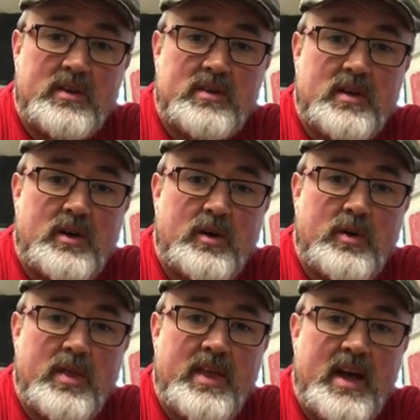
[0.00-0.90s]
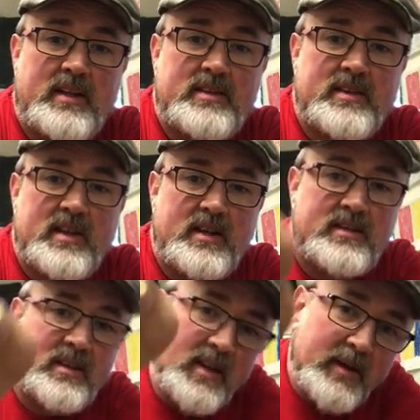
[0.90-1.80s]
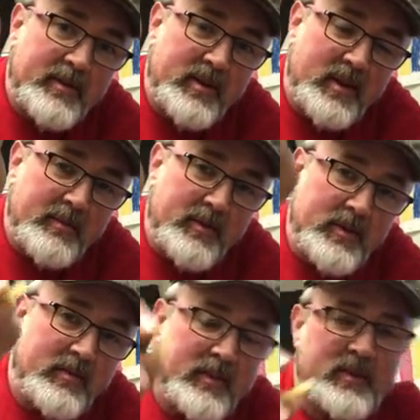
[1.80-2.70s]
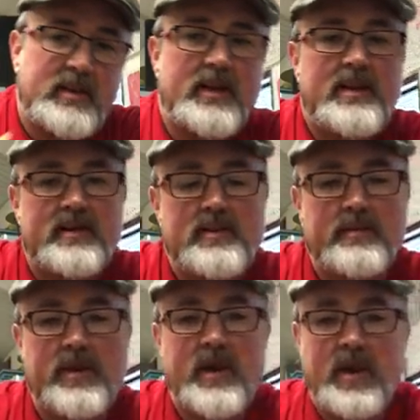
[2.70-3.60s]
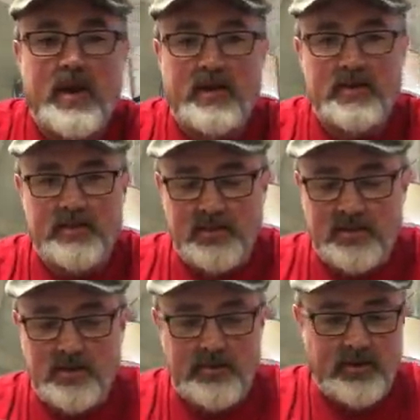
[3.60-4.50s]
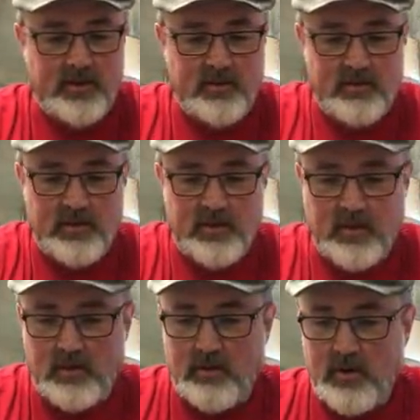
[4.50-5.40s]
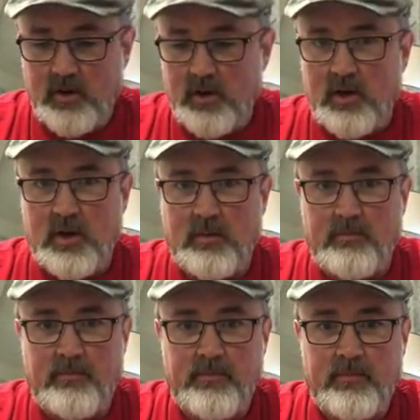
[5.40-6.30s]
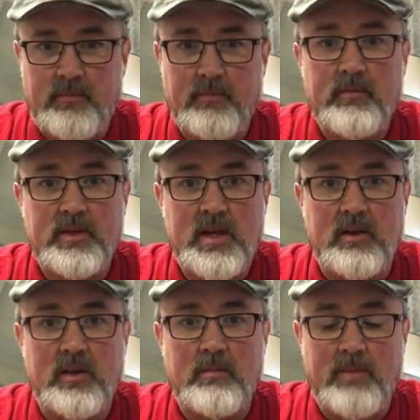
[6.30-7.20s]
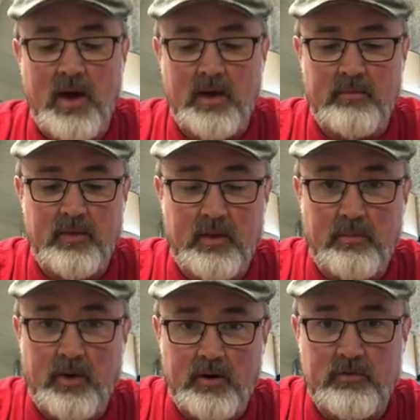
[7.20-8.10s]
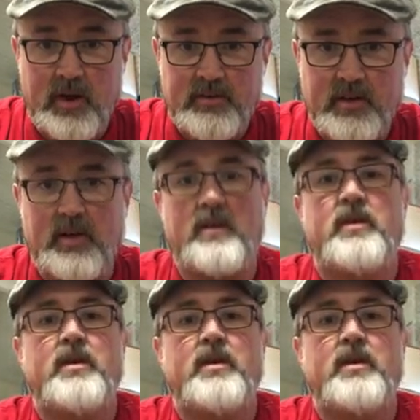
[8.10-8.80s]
So that's, that's the diameter that I'm using for this latex tubing. And this is the tubing that's going to go um, down on the bottom that the bars rest on.